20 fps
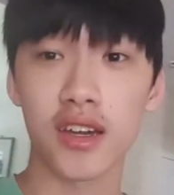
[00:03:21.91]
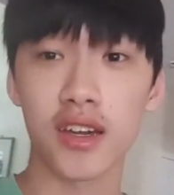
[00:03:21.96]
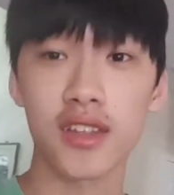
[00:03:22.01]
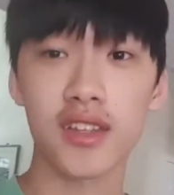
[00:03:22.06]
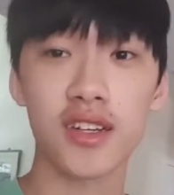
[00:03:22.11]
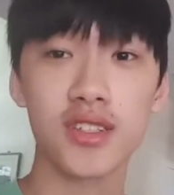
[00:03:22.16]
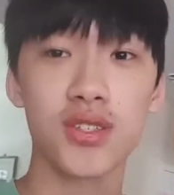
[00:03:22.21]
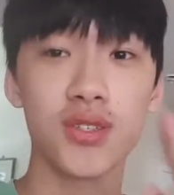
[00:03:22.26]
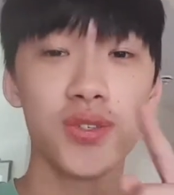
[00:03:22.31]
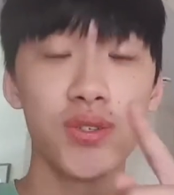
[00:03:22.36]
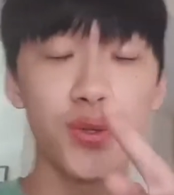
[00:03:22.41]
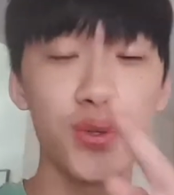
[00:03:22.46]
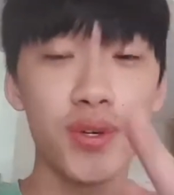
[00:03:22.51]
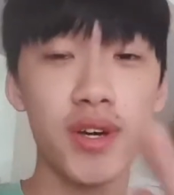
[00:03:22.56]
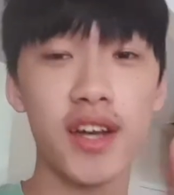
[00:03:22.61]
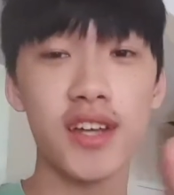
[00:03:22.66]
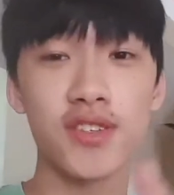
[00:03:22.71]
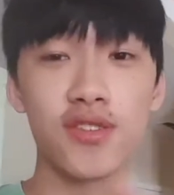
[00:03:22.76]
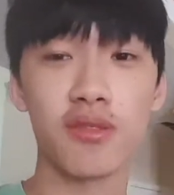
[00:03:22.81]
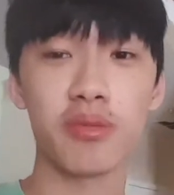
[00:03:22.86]
Good luck to you
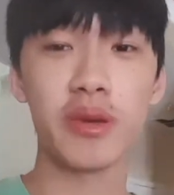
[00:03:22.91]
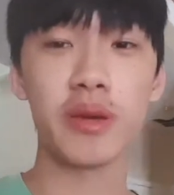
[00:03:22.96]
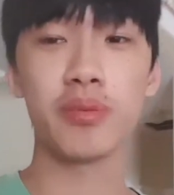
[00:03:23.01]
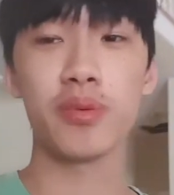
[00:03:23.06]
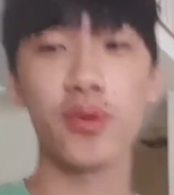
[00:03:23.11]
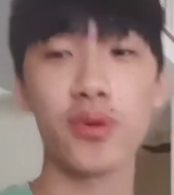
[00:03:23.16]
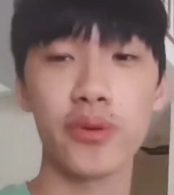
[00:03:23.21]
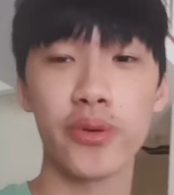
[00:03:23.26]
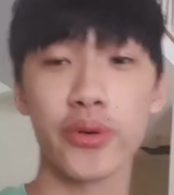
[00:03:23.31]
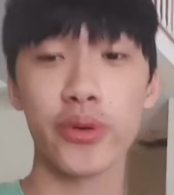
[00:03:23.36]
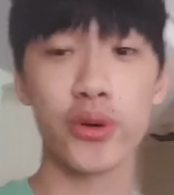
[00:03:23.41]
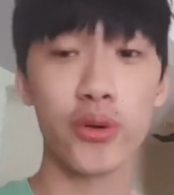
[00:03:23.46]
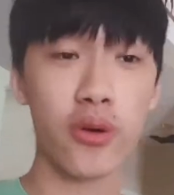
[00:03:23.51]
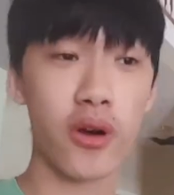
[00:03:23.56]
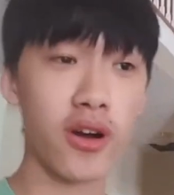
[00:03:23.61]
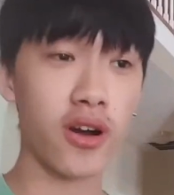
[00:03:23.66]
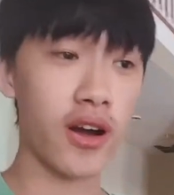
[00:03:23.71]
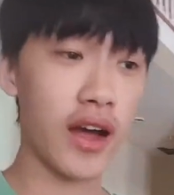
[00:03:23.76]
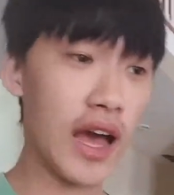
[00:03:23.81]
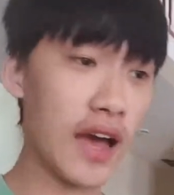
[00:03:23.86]
guys for people
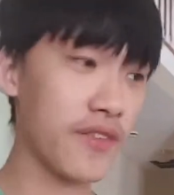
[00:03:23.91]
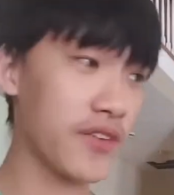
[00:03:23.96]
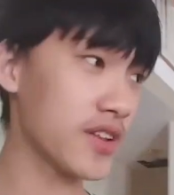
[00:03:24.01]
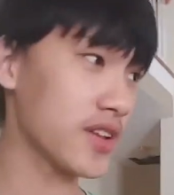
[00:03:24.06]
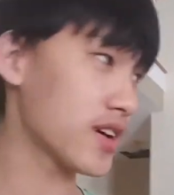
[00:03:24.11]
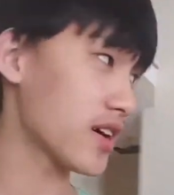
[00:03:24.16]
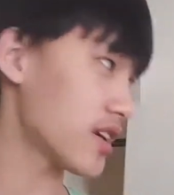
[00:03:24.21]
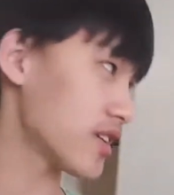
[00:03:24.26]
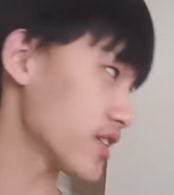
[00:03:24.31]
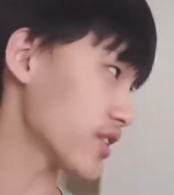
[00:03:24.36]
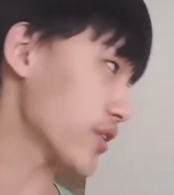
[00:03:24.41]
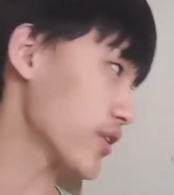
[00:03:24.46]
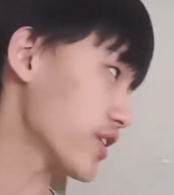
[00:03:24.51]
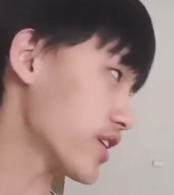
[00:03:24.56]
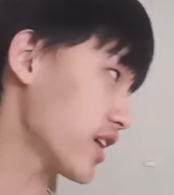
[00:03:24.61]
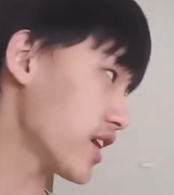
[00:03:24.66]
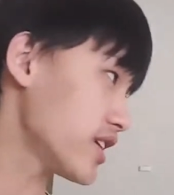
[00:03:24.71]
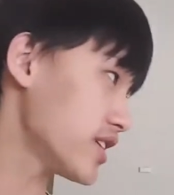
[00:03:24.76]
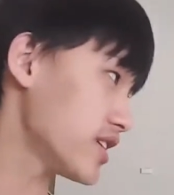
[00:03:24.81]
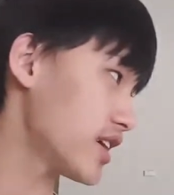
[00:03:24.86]
who haven't got a
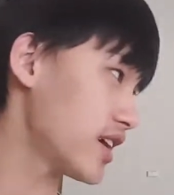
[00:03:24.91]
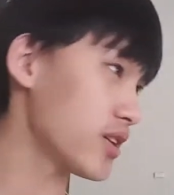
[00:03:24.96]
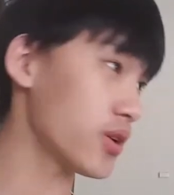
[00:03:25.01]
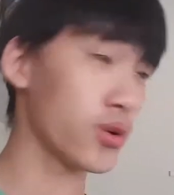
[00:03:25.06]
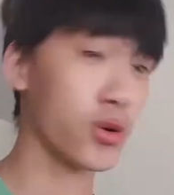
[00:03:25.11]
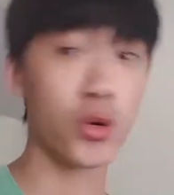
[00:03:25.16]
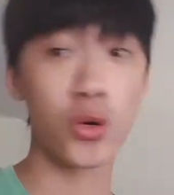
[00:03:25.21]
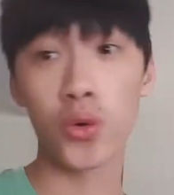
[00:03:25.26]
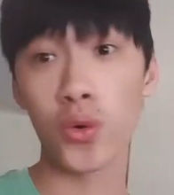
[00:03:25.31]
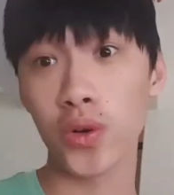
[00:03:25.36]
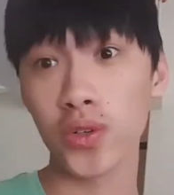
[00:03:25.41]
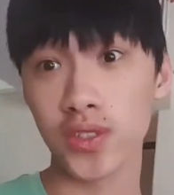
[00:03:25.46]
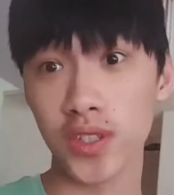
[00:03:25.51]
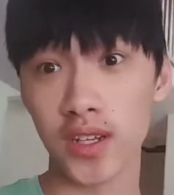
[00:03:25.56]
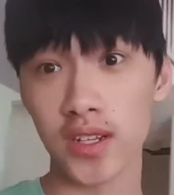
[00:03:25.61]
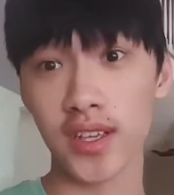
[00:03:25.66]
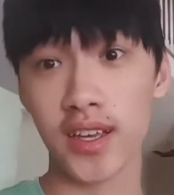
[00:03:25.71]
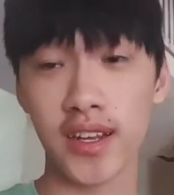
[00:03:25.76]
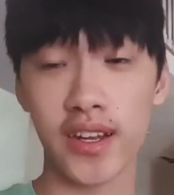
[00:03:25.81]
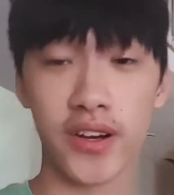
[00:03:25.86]
hurricane yet or who, who's
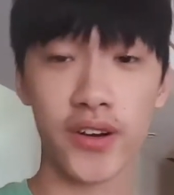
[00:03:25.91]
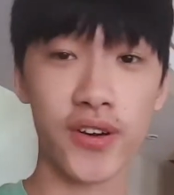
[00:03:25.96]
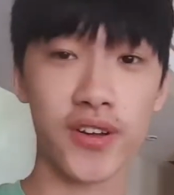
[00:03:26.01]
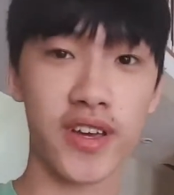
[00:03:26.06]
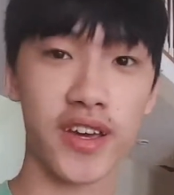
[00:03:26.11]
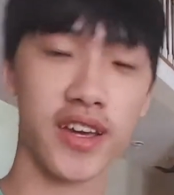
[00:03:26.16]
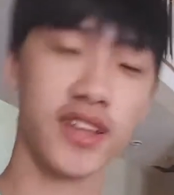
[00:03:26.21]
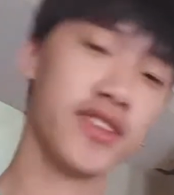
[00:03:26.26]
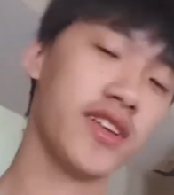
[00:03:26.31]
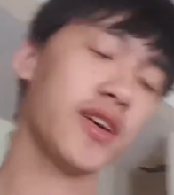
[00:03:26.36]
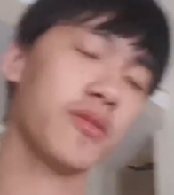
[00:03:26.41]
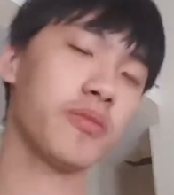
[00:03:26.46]
gonna get a hurricane.